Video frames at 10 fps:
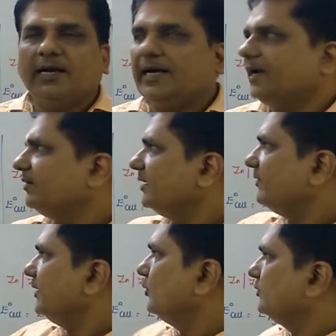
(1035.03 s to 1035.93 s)
I have
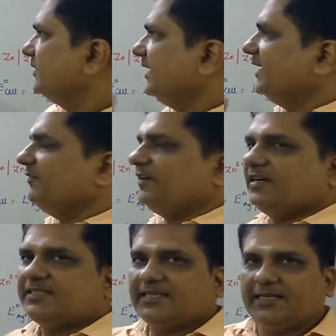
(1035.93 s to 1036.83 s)
given you 3
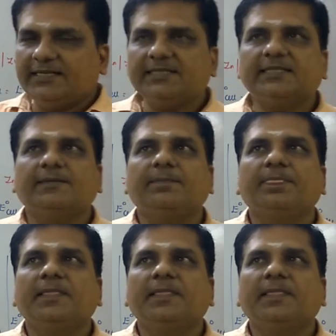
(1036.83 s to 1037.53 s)
different cells